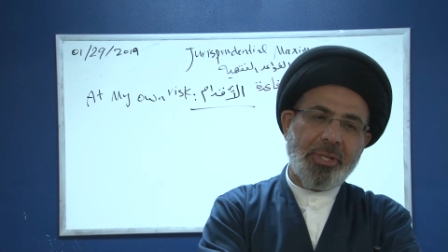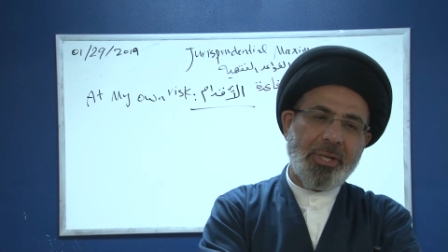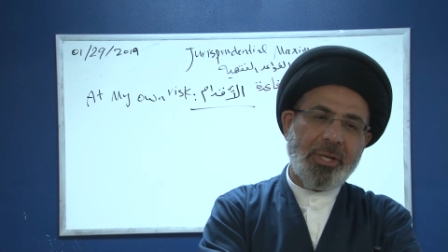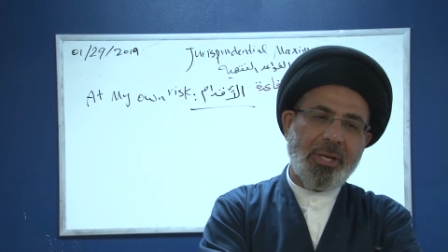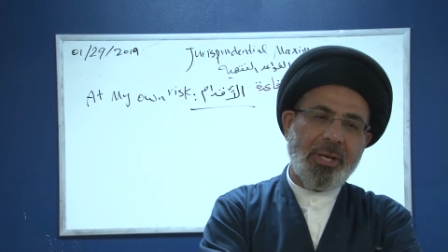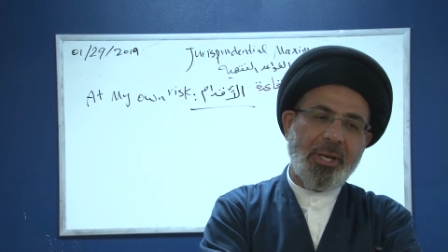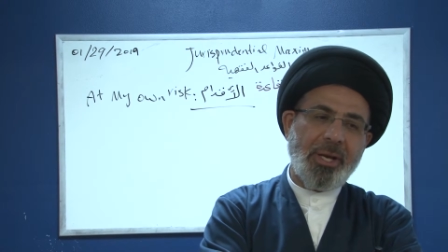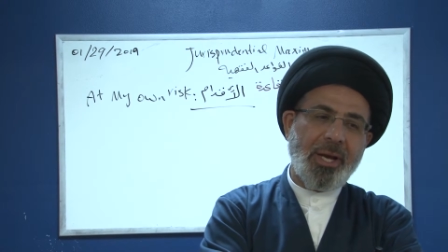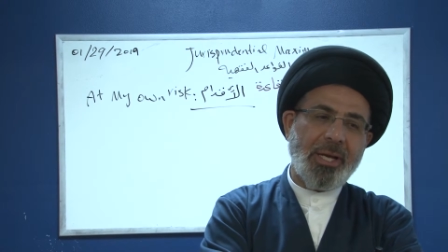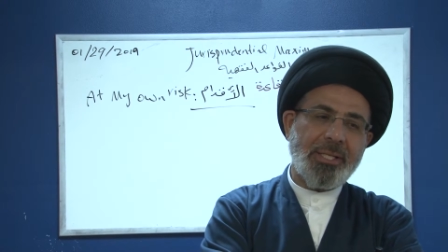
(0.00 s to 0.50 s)

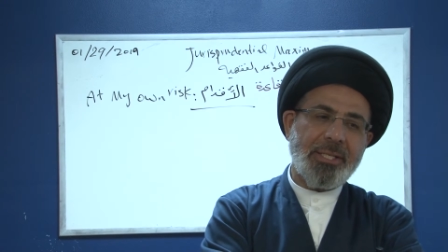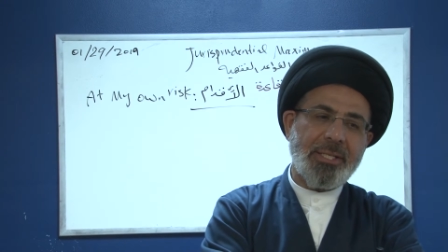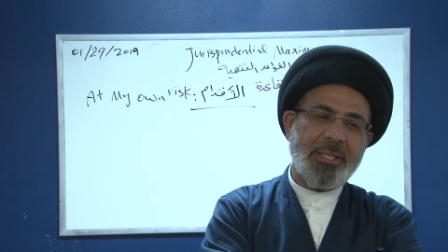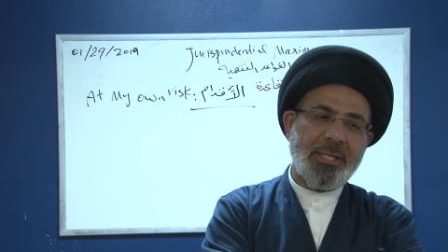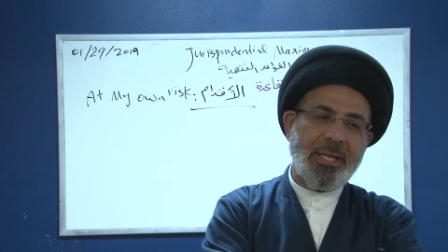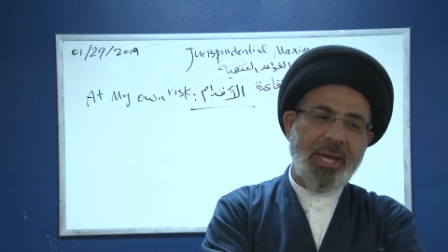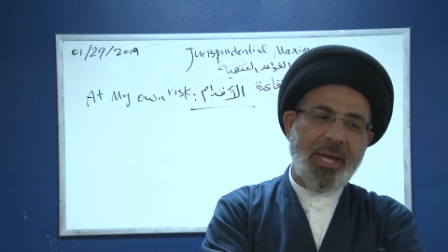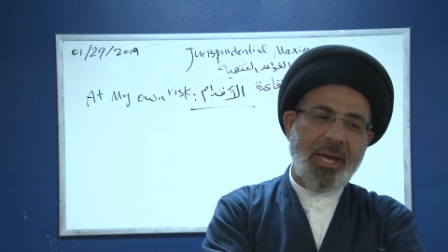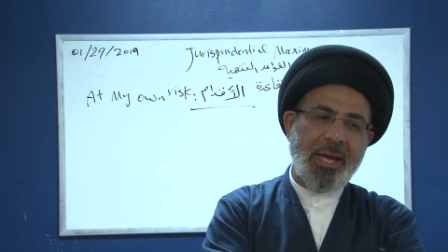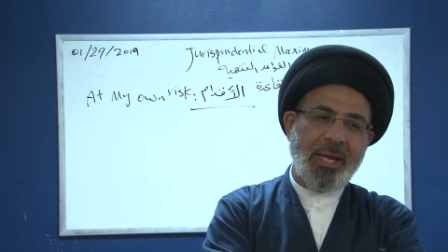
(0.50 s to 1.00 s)
cannot
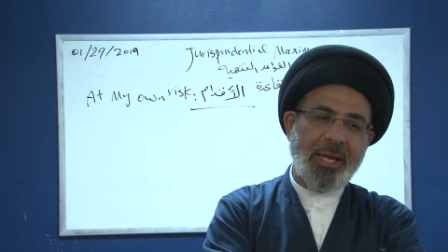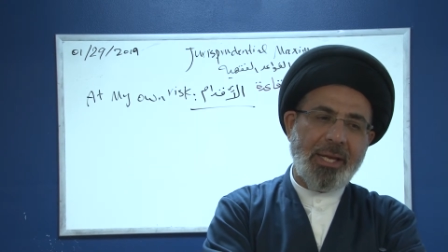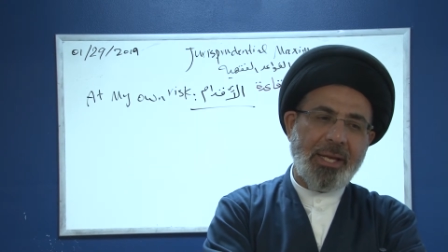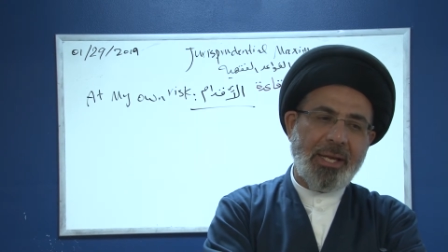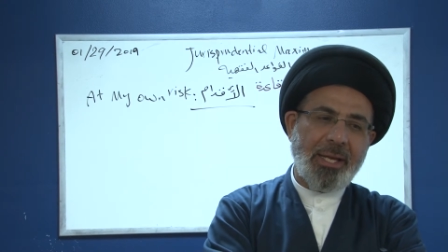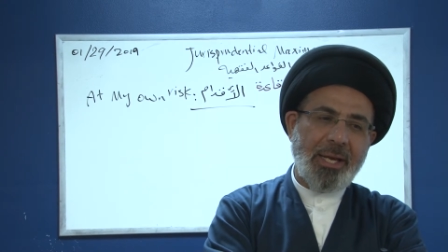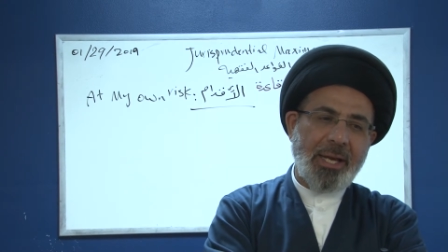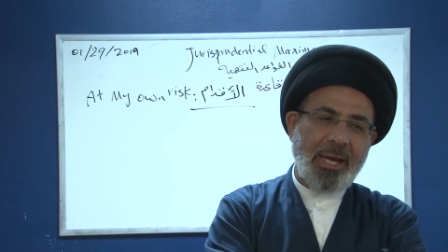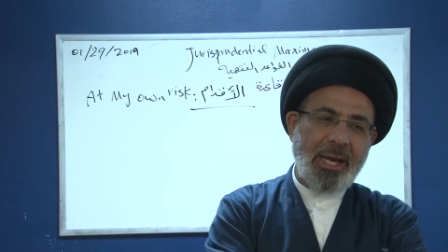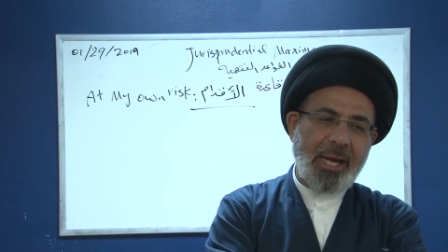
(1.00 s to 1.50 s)
say,
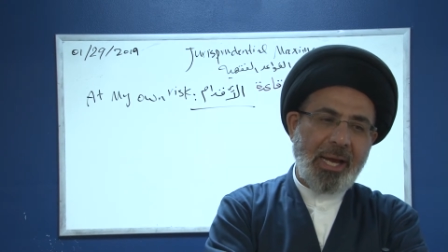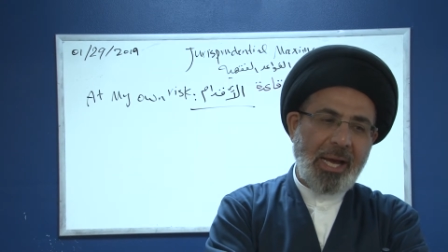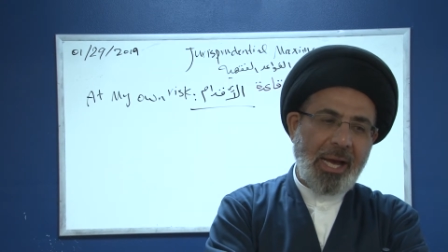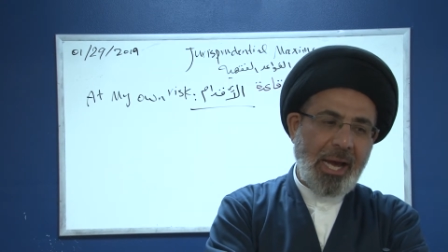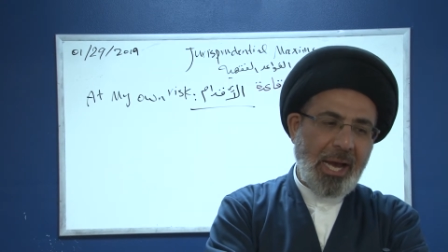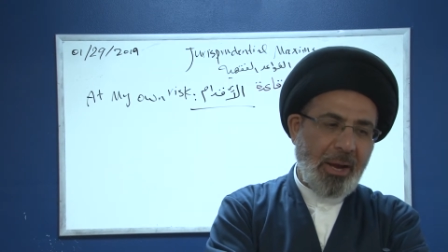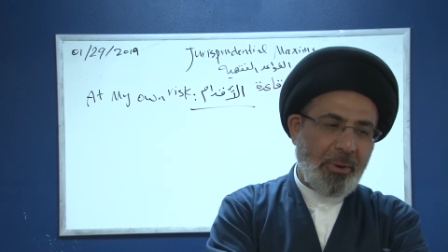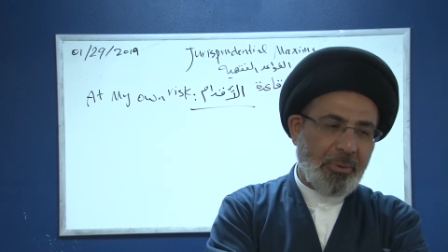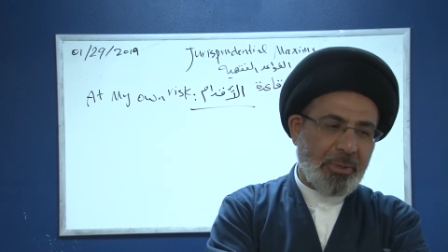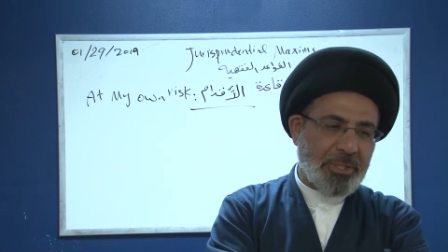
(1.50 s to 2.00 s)

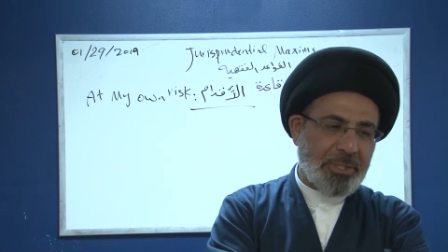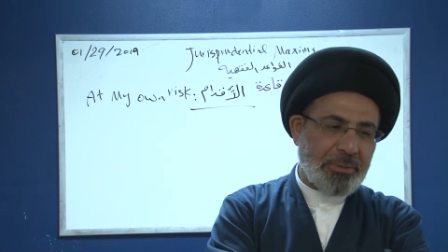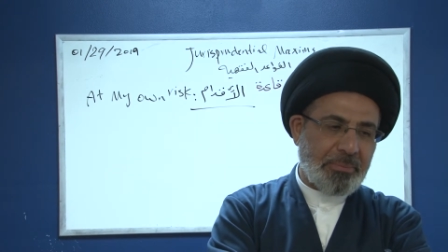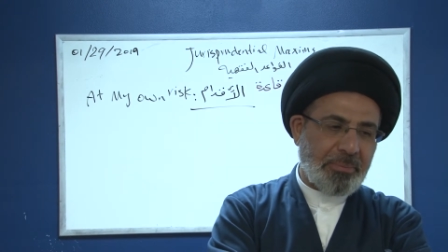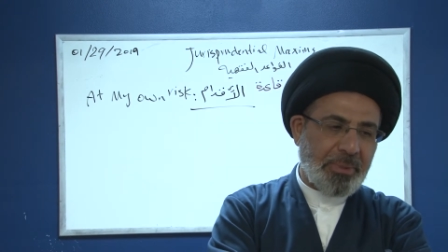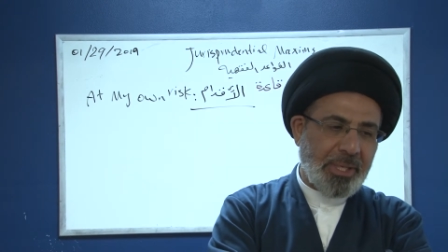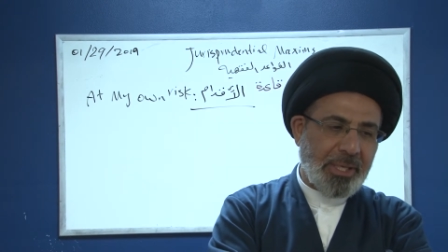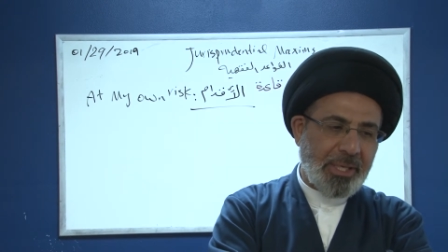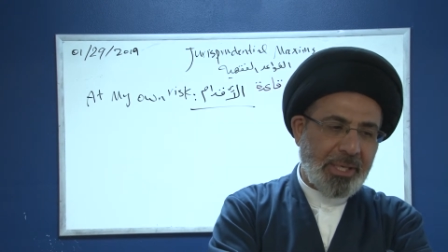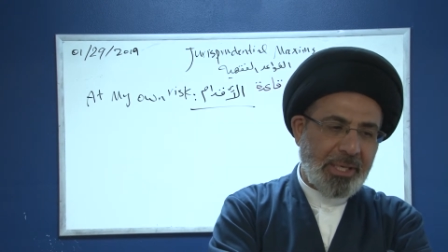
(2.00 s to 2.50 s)
I was
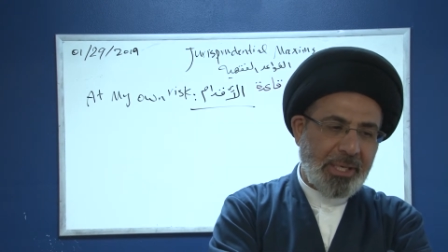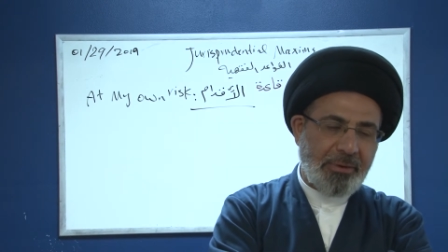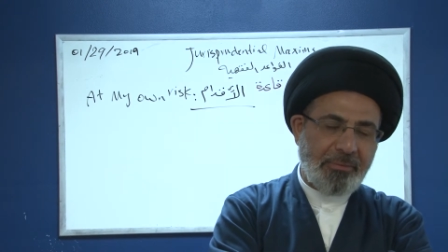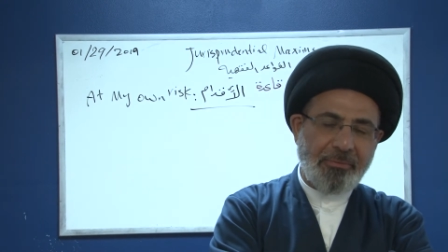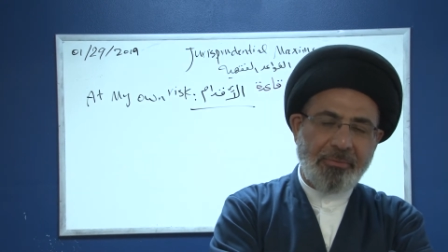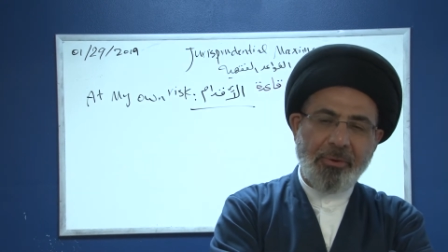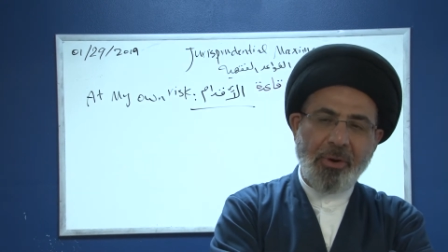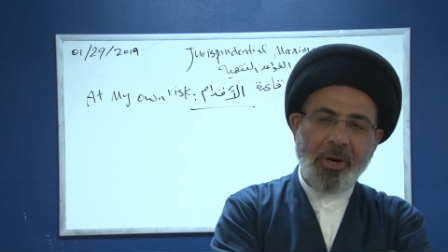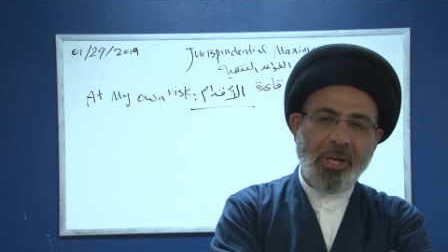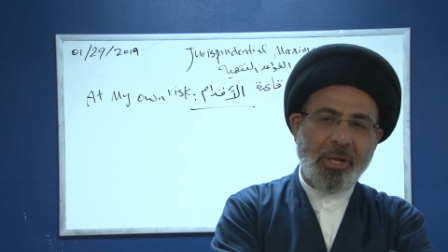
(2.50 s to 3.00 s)
merely
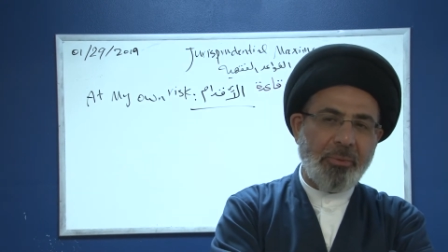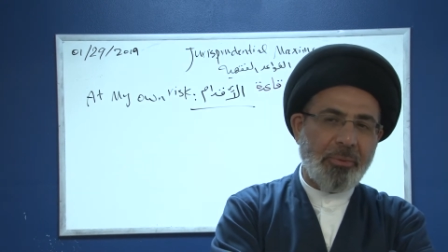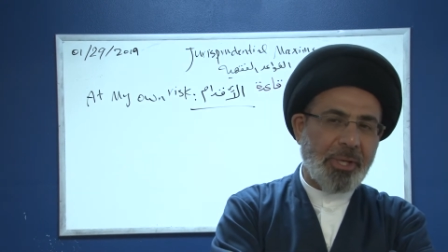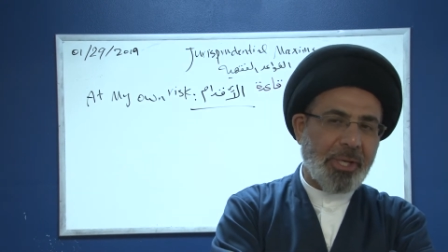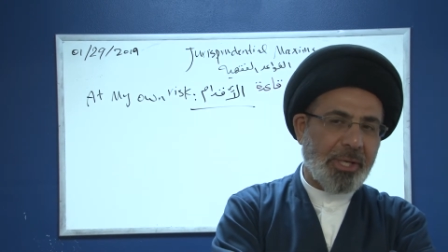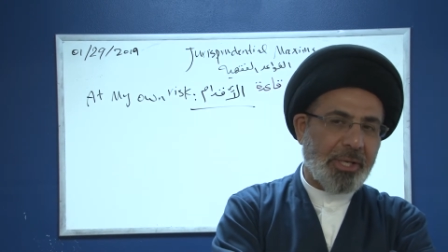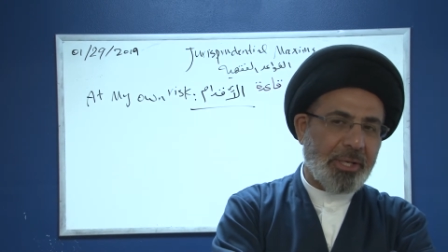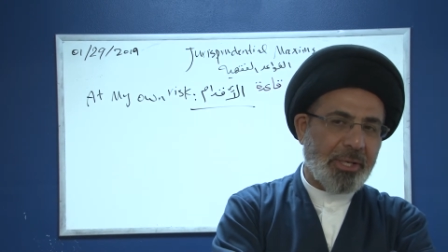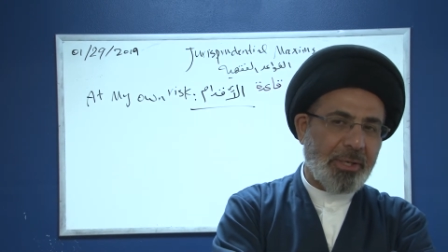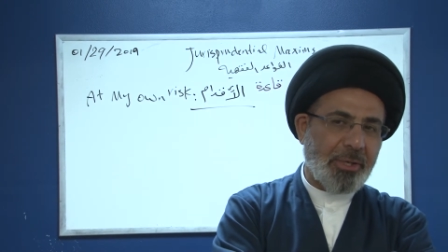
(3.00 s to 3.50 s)

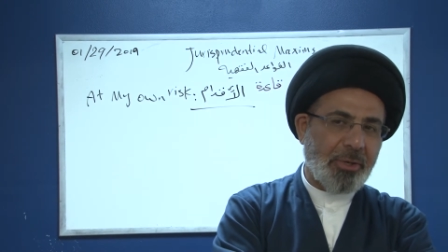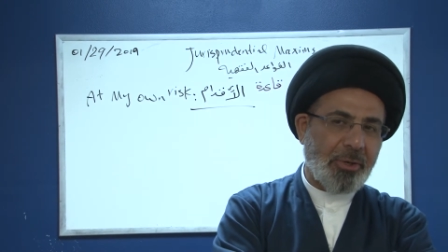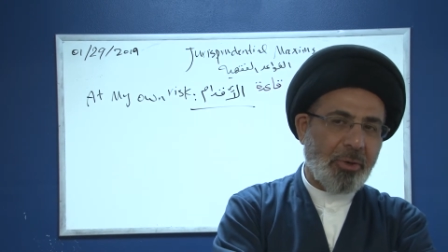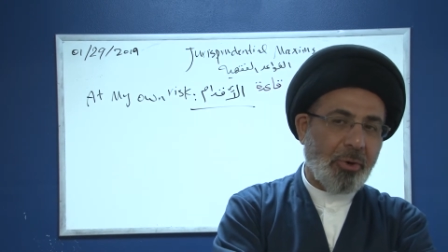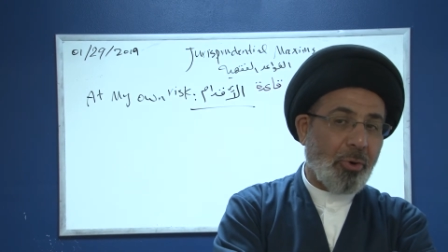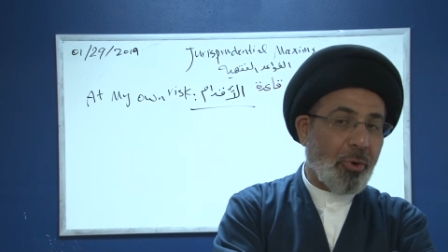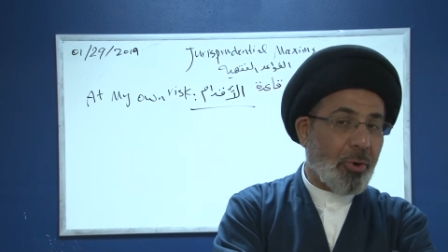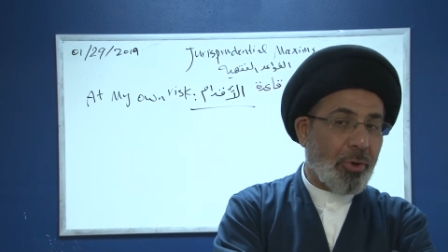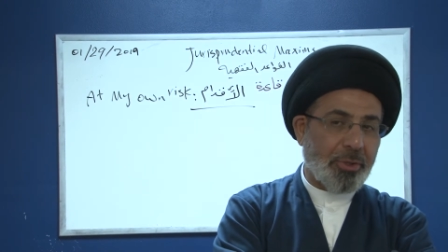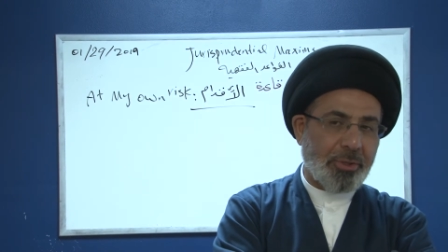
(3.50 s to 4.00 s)
following
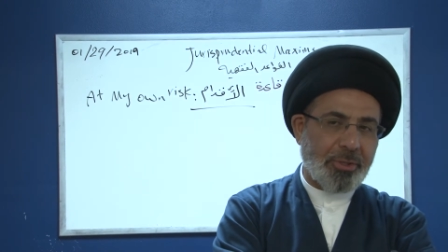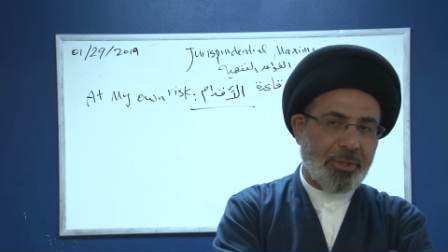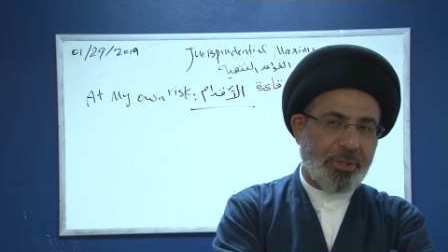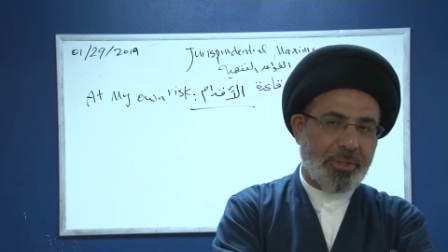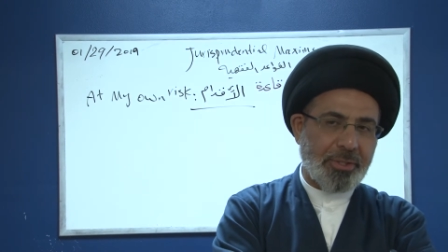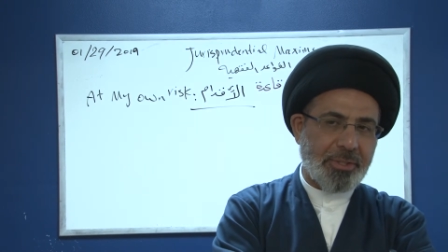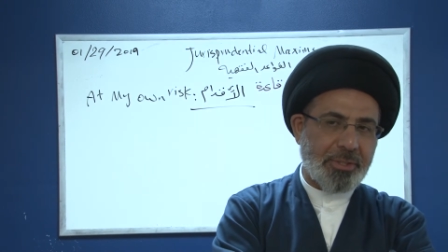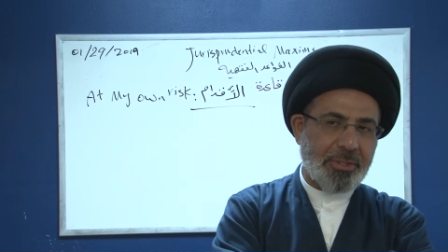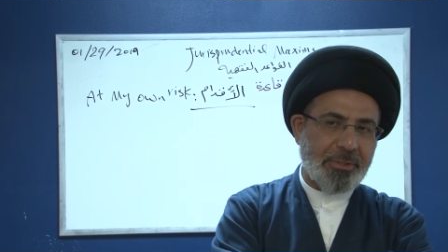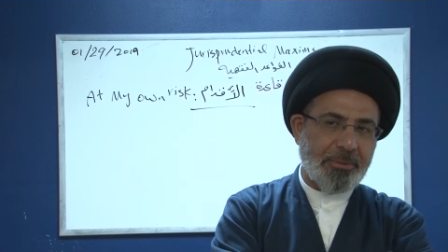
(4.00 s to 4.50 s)

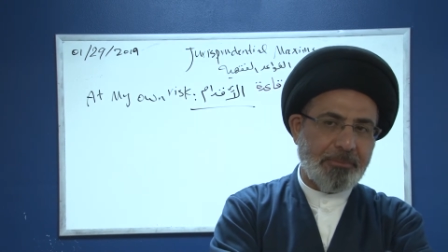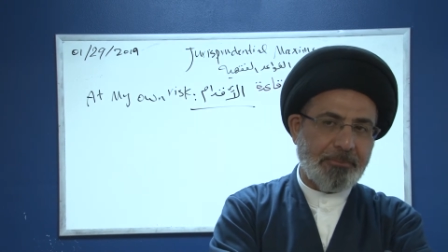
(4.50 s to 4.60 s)
orders.